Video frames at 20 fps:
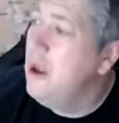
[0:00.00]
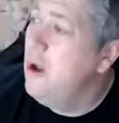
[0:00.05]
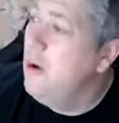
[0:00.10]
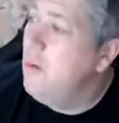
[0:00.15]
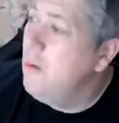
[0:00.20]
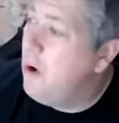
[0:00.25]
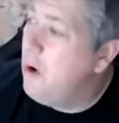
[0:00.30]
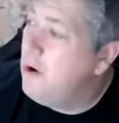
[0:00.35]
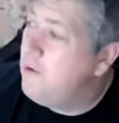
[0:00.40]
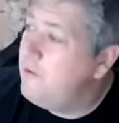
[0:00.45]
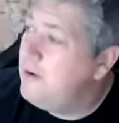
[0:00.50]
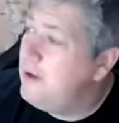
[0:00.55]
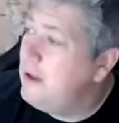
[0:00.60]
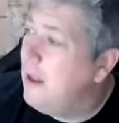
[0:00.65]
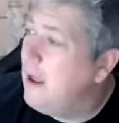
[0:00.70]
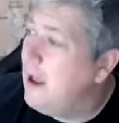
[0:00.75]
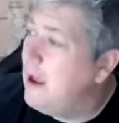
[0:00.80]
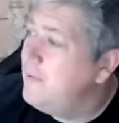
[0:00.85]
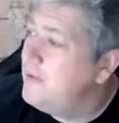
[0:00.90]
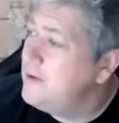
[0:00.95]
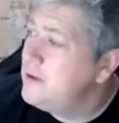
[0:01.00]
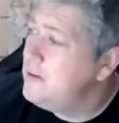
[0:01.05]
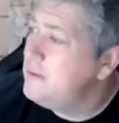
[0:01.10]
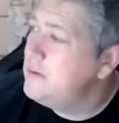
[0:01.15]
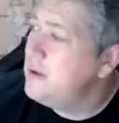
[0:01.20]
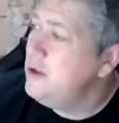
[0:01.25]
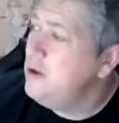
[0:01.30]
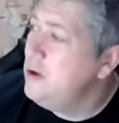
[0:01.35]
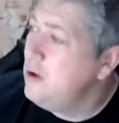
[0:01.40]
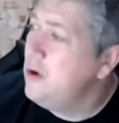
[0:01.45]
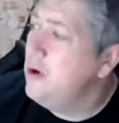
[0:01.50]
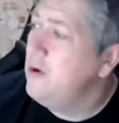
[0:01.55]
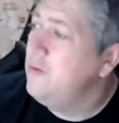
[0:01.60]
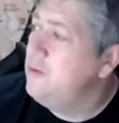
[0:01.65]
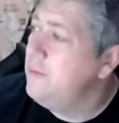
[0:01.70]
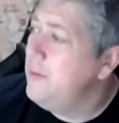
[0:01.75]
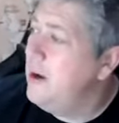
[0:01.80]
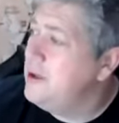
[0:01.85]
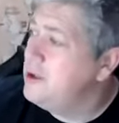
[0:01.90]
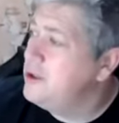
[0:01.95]
What if in life it seems like you're going
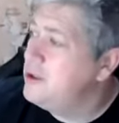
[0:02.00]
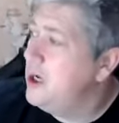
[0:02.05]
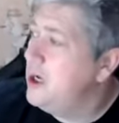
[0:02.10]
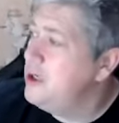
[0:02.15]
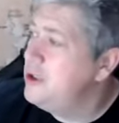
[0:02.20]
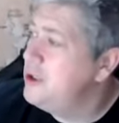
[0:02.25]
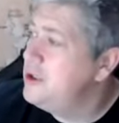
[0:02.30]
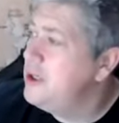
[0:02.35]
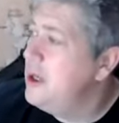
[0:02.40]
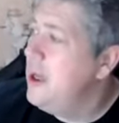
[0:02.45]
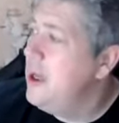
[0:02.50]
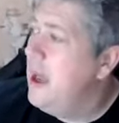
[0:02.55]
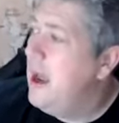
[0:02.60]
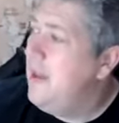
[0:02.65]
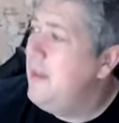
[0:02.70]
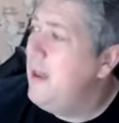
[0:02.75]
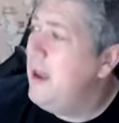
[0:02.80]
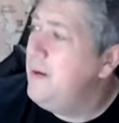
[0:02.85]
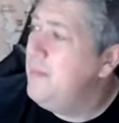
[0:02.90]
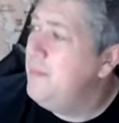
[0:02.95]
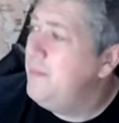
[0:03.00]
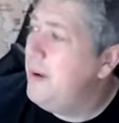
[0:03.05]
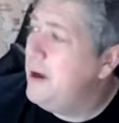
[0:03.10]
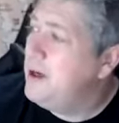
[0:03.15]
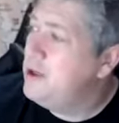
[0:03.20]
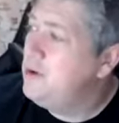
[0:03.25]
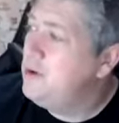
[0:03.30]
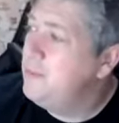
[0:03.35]
through major changes and that impacts your